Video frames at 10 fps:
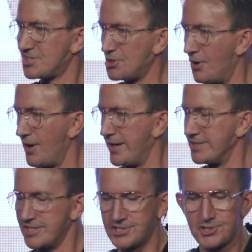the story
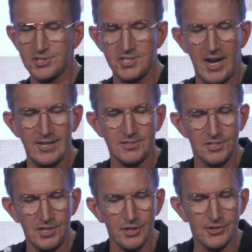and just say to
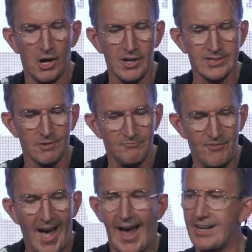you, don't let the
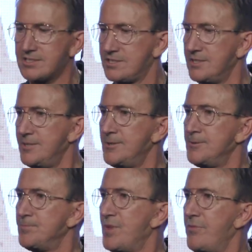fact
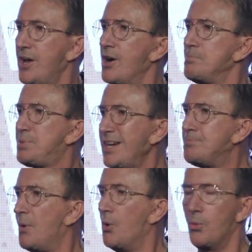that there are
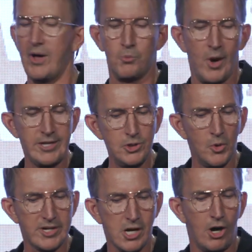people with what you
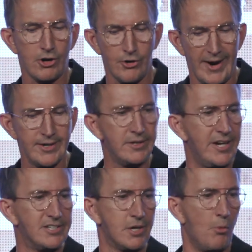would call greater
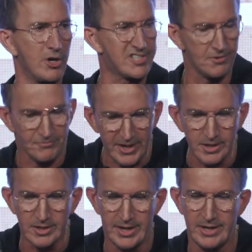needs or more
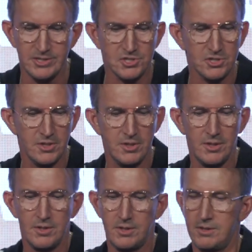severe needs,
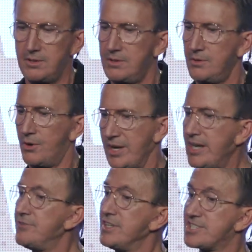or
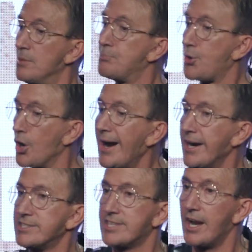even some
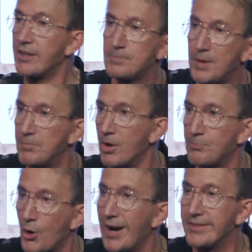prayers that other people are
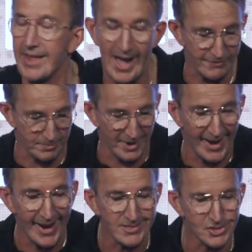praying that haven't been
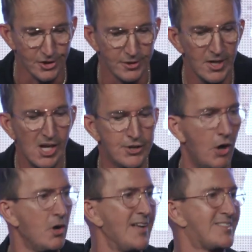answered,
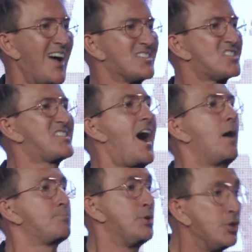don't let that
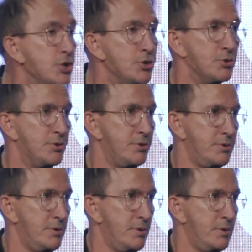stop you.
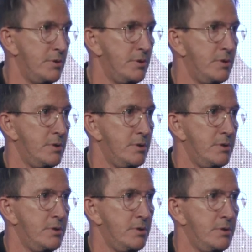Come
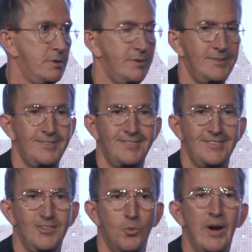
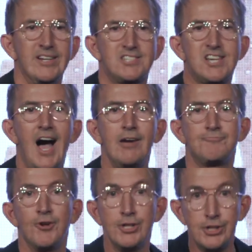on. When it's time
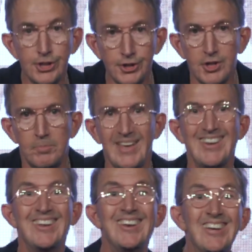for you to be
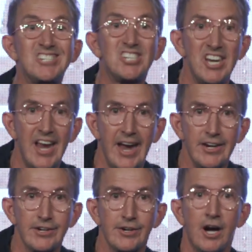an
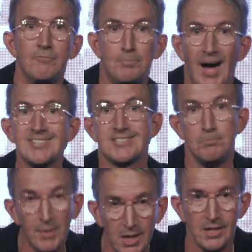initiator of
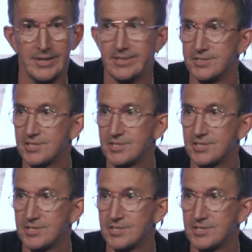possibilities.